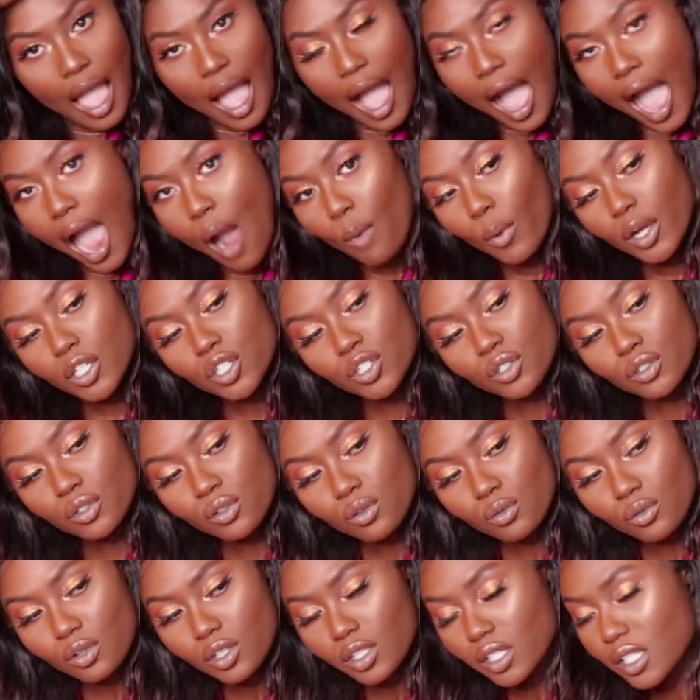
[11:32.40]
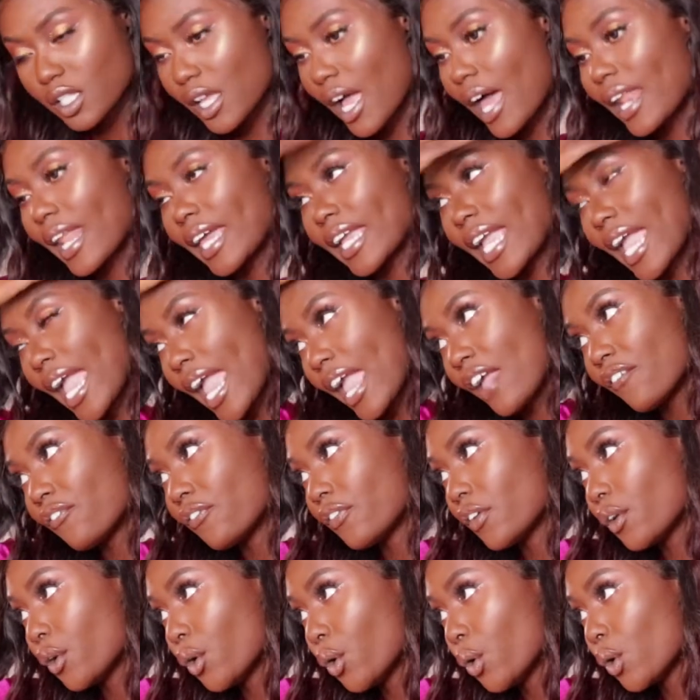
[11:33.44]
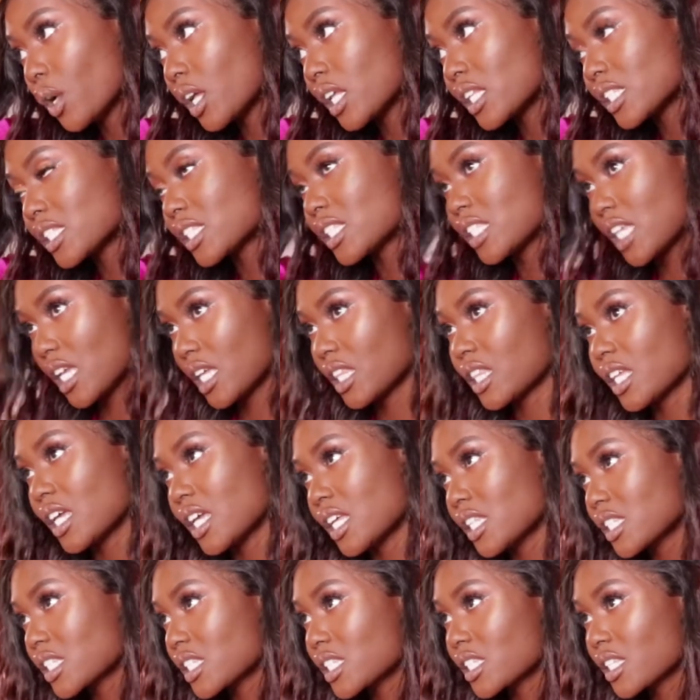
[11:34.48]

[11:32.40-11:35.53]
I want you to, like, if you see this,